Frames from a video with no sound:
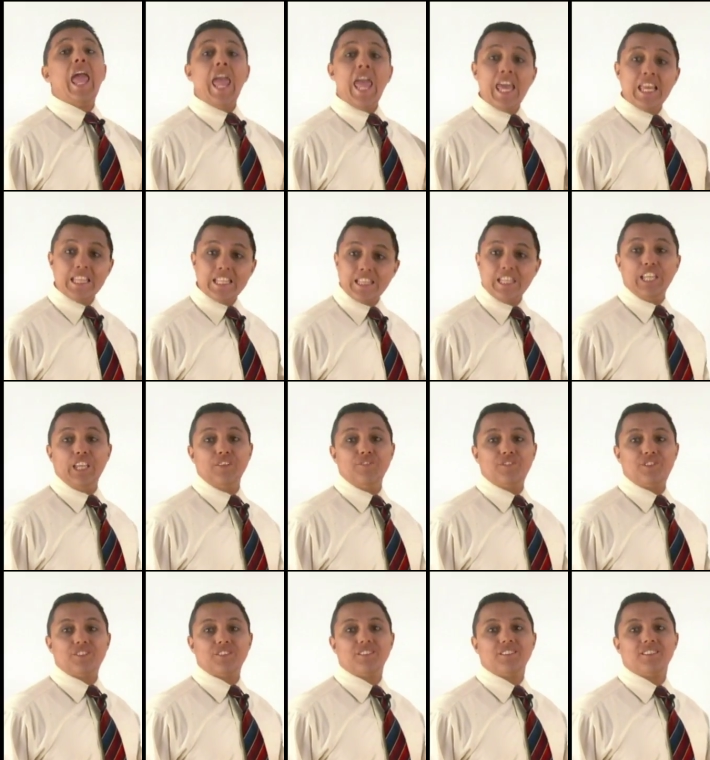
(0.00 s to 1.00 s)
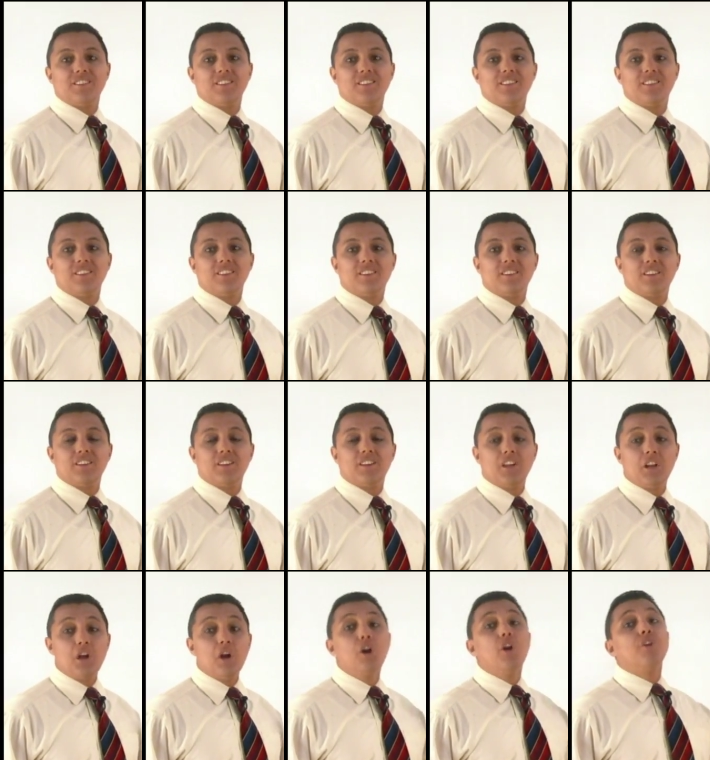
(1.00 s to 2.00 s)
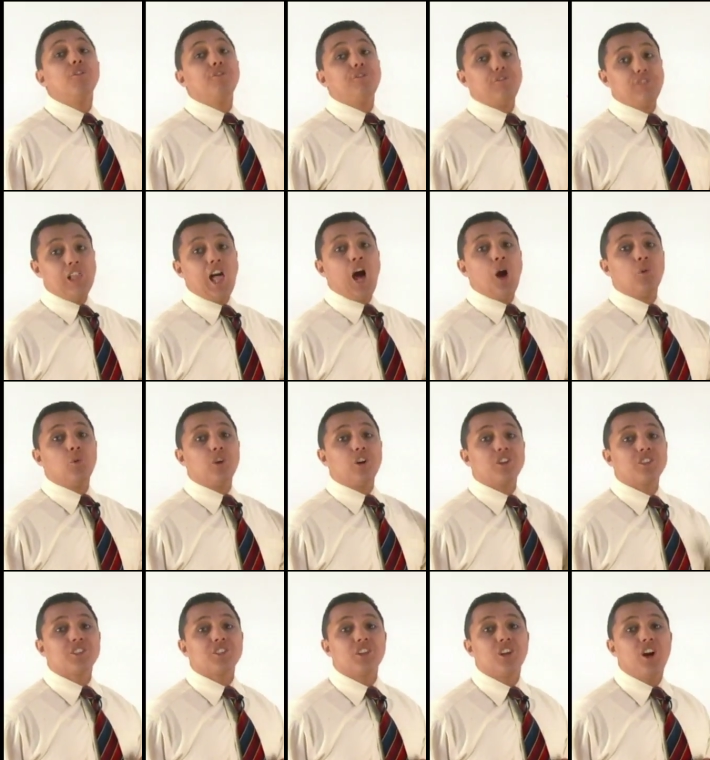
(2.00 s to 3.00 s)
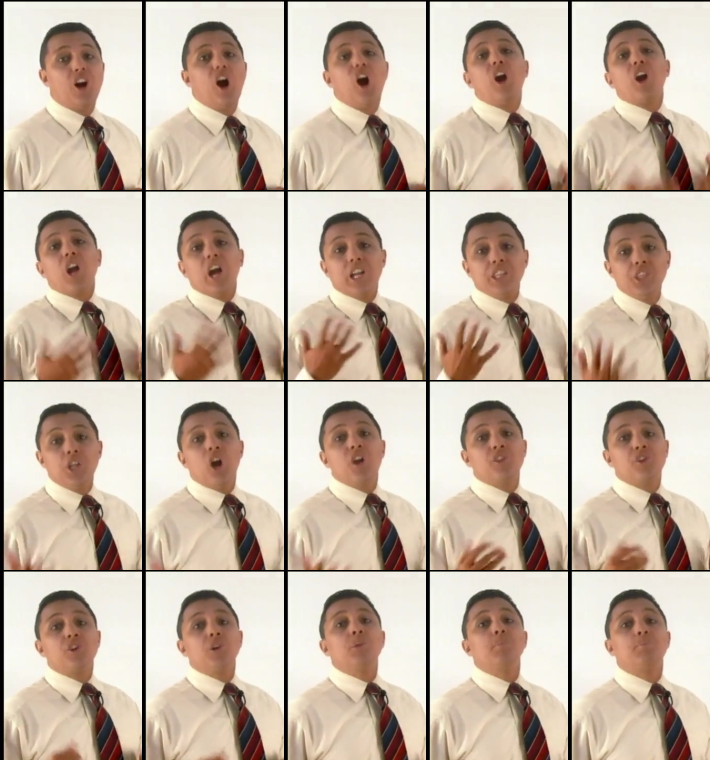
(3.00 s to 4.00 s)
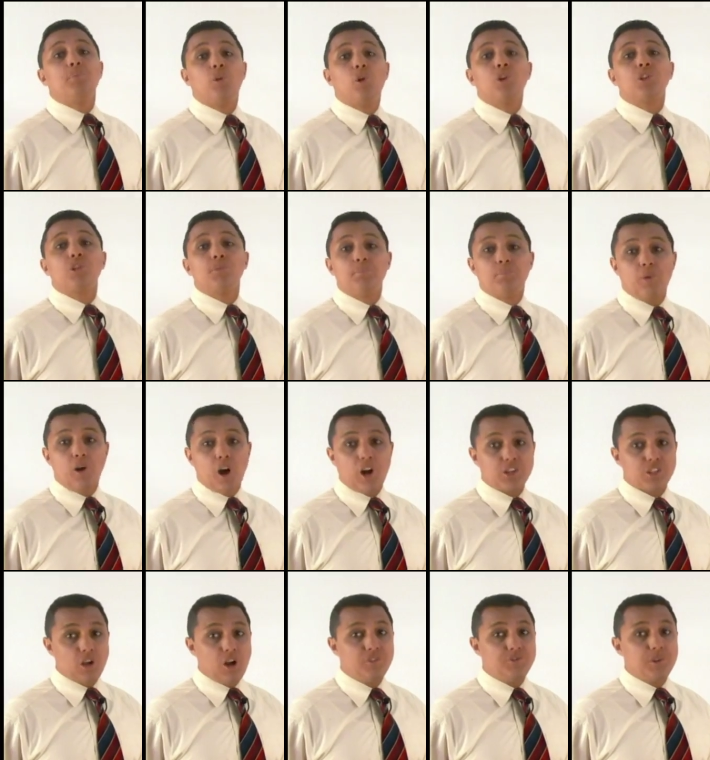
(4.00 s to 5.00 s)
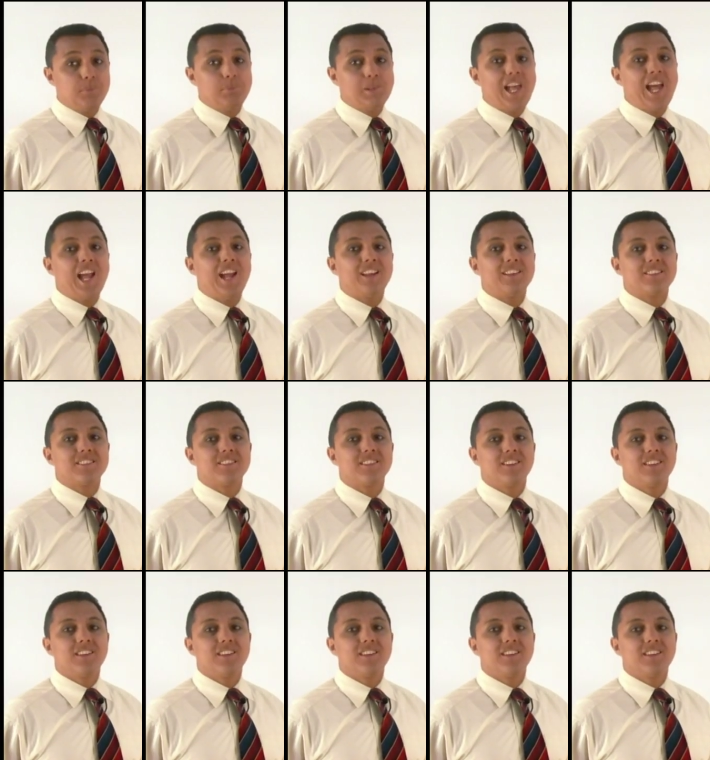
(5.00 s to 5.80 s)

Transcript: and leaves. Flowers are another important part of the plant,